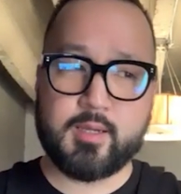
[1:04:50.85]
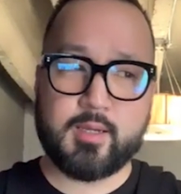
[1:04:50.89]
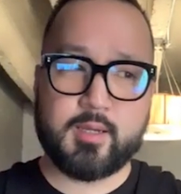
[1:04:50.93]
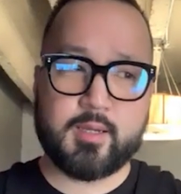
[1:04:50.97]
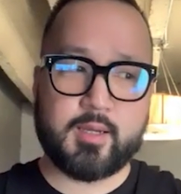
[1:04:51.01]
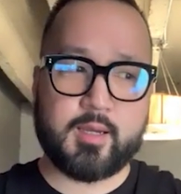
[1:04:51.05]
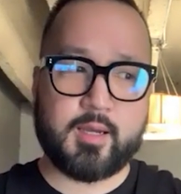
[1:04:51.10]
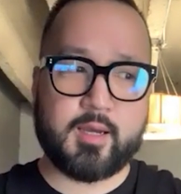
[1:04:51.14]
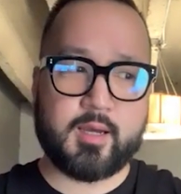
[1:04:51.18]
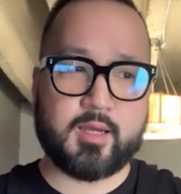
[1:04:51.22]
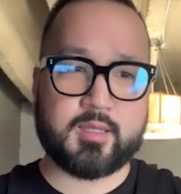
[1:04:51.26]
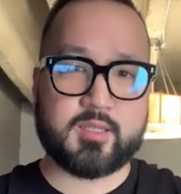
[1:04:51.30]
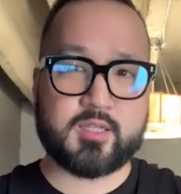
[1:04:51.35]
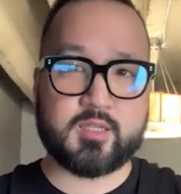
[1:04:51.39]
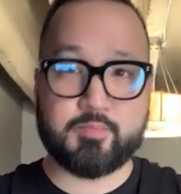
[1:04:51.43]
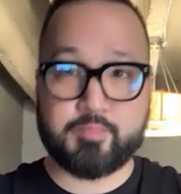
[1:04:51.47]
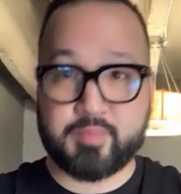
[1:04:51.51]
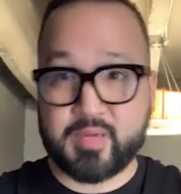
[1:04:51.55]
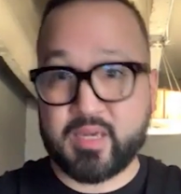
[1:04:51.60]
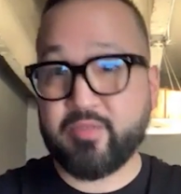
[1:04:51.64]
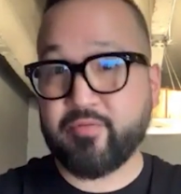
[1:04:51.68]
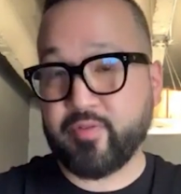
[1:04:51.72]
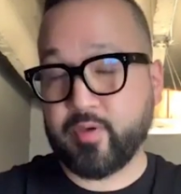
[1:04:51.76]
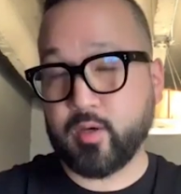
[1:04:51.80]
uh, to
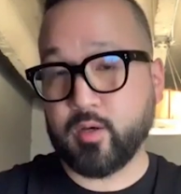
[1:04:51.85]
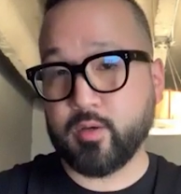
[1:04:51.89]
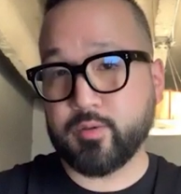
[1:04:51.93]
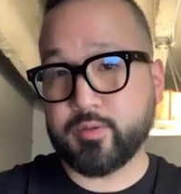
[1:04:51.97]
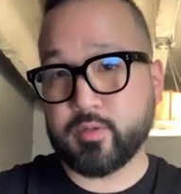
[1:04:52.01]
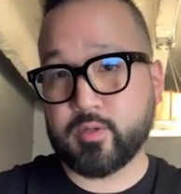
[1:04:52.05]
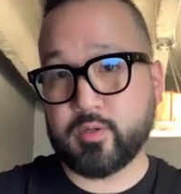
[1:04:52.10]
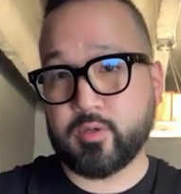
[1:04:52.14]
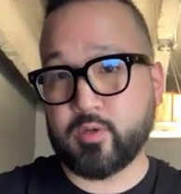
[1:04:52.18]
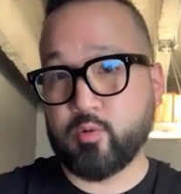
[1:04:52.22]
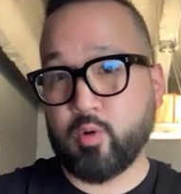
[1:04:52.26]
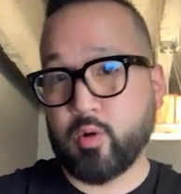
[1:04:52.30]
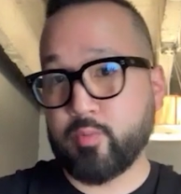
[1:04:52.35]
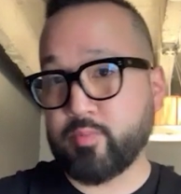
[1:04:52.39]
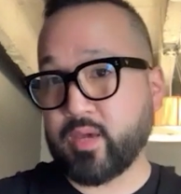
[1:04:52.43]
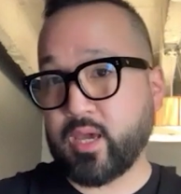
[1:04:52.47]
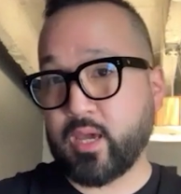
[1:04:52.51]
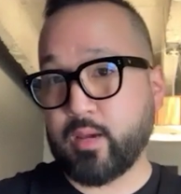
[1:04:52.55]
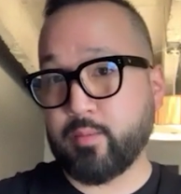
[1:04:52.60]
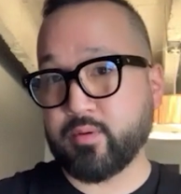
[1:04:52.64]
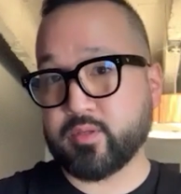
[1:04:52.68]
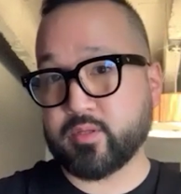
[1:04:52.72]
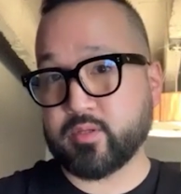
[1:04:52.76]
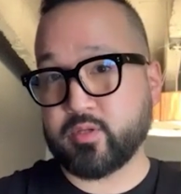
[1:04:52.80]
be filled, you won't be
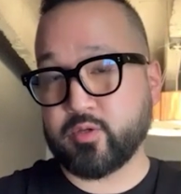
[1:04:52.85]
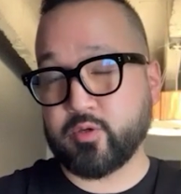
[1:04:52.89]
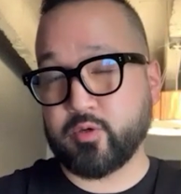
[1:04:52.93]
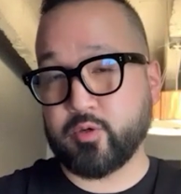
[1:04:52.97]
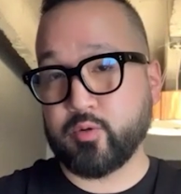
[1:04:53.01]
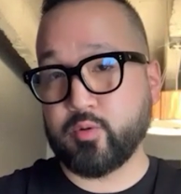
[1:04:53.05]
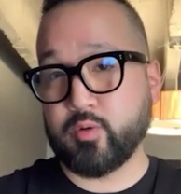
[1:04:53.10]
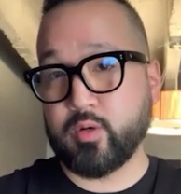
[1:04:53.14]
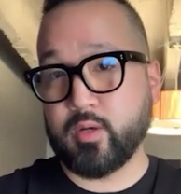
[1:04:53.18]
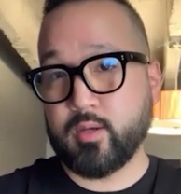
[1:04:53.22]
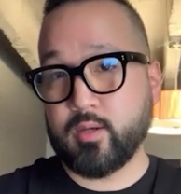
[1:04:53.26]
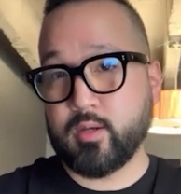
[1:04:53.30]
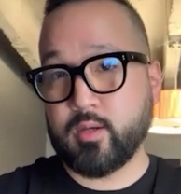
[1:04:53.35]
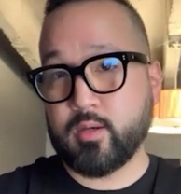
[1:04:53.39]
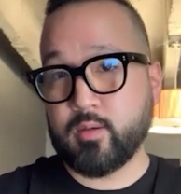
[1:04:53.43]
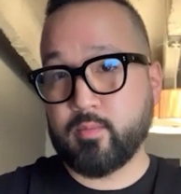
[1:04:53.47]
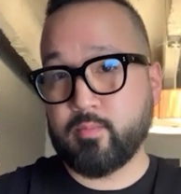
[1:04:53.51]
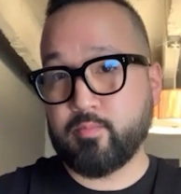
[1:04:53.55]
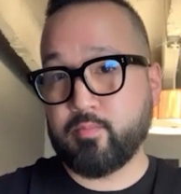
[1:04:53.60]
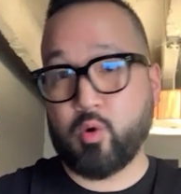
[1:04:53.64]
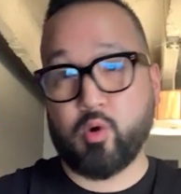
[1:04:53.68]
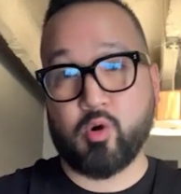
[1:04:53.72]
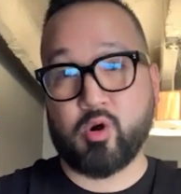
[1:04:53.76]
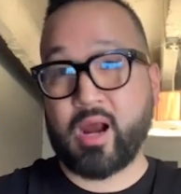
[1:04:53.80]
able to
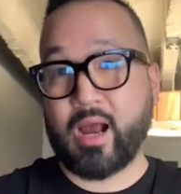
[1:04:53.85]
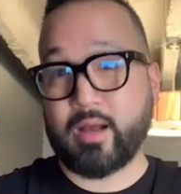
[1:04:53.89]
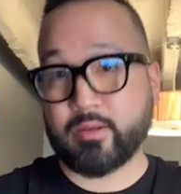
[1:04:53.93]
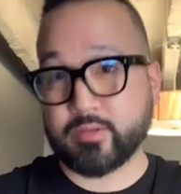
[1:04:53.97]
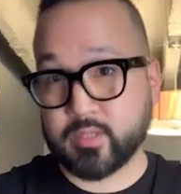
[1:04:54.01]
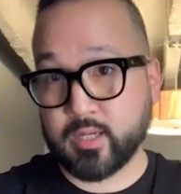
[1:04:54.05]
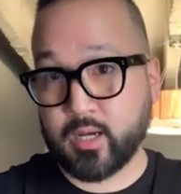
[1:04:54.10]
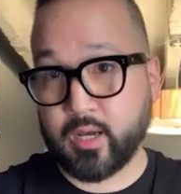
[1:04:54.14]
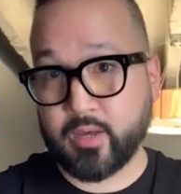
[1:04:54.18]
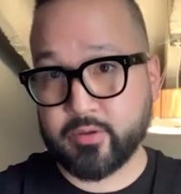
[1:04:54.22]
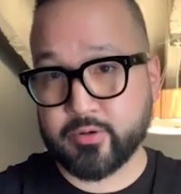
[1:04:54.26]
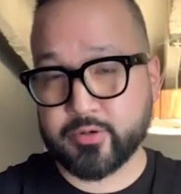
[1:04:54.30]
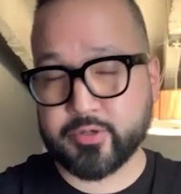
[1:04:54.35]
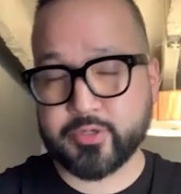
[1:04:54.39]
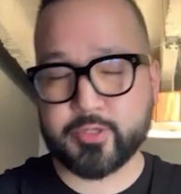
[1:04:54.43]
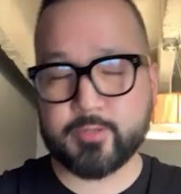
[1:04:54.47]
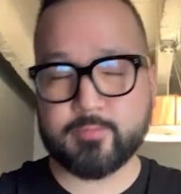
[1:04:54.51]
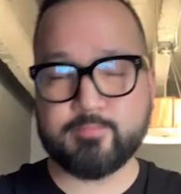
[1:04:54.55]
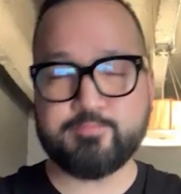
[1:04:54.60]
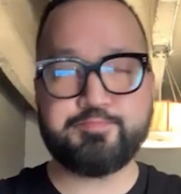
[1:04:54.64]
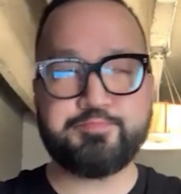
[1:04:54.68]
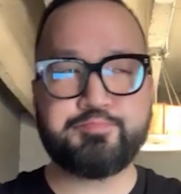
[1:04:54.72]
pour out to others.